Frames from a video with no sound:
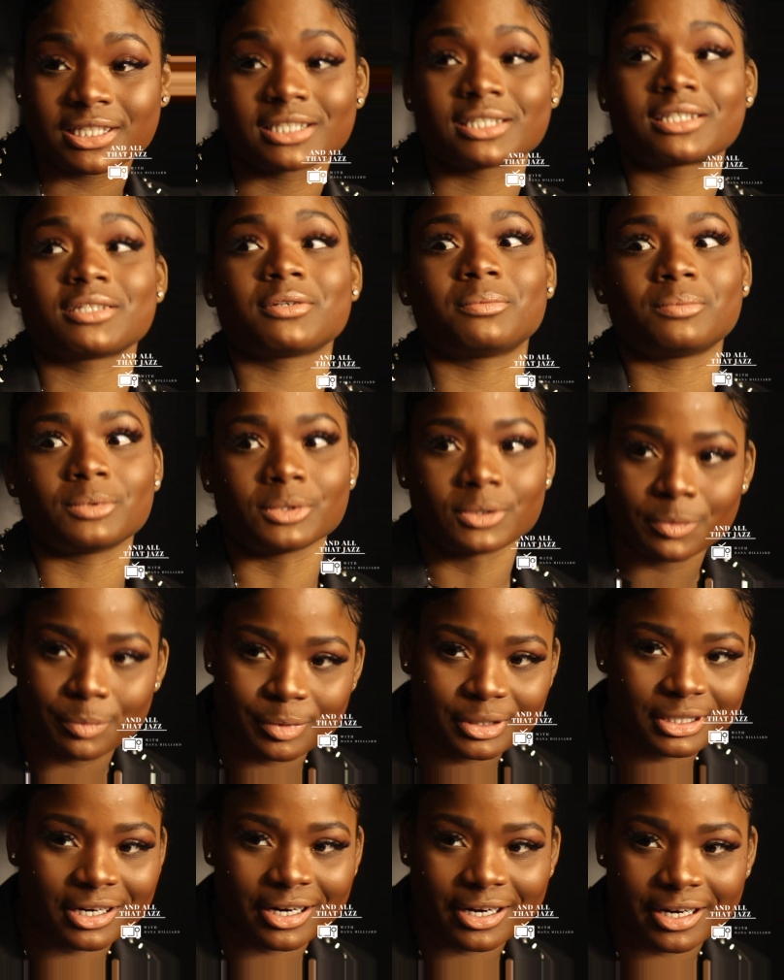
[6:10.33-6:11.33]
because it will
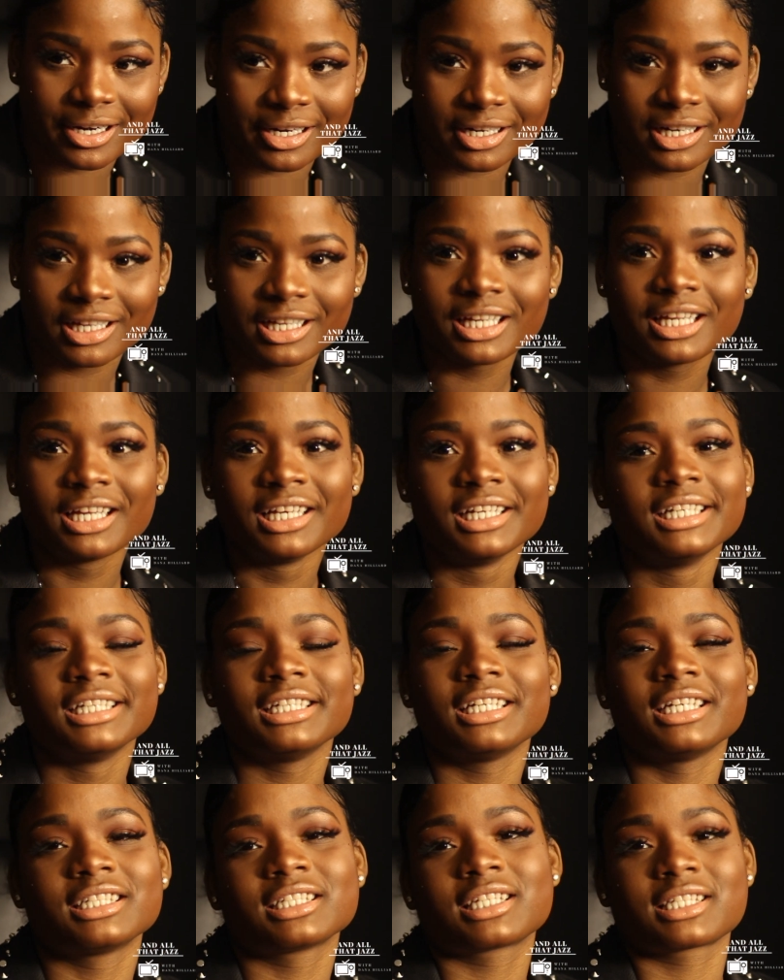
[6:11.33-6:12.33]
be hard.
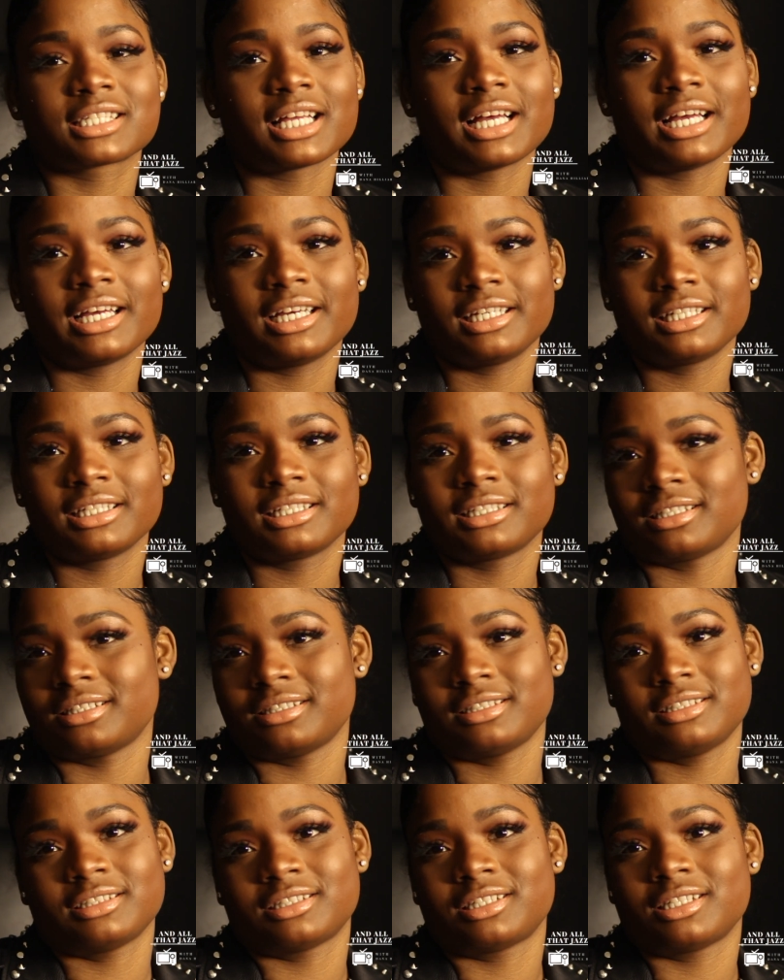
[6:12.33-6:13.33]
Yeah. It's like,
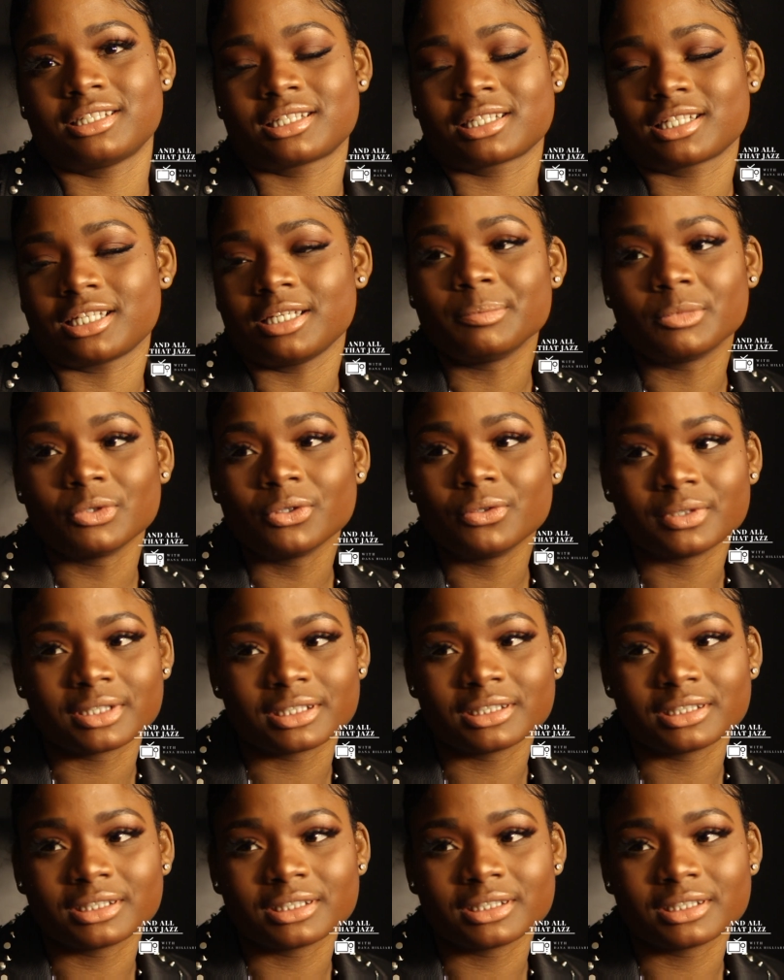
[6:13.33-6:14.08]
just keep doing